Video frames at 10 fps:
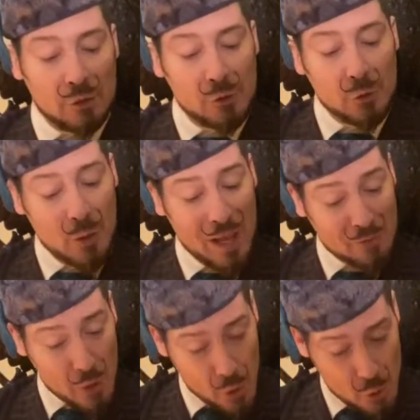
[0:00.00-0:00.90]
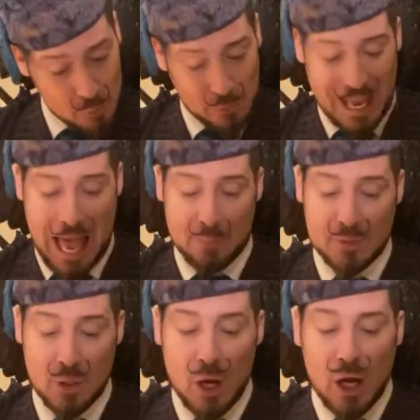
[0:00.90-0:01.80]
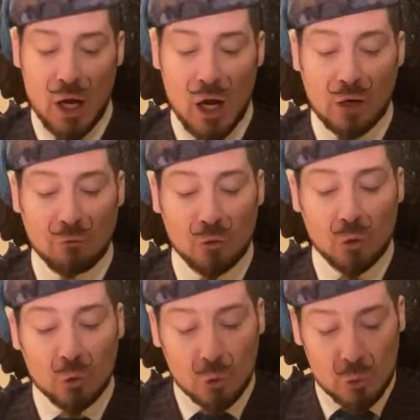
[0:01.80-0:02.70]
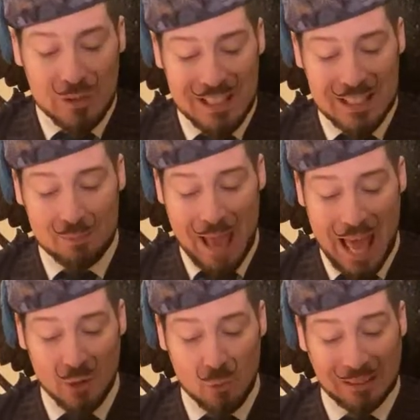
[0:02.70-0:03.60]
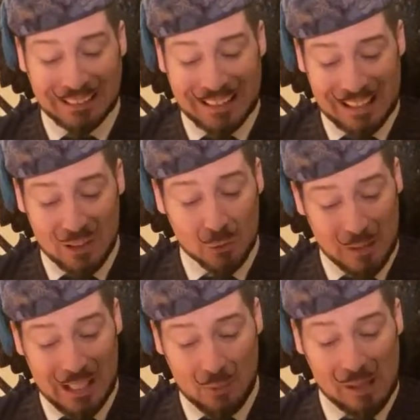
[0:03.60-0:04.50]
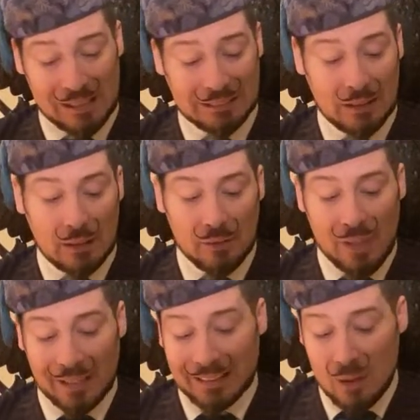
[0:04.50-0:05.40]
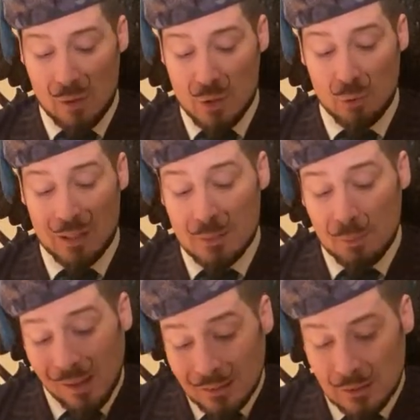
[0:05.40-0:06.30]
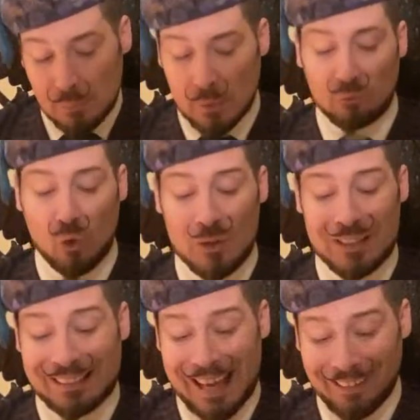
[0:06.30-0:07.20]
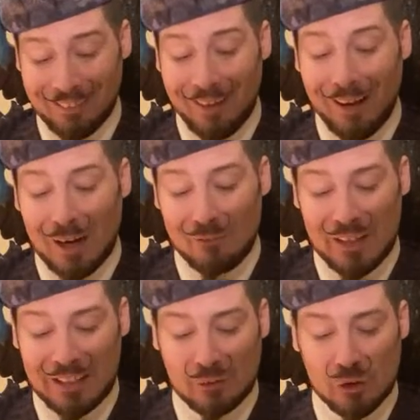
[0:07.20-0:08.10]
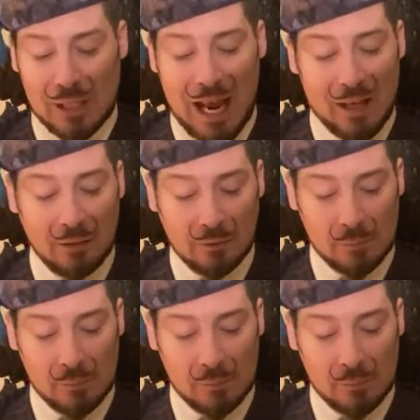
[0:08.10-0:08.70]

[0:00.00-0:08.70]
You have heard, perhaps, of who this man was killed really was, that he was responsible for the death of the little child?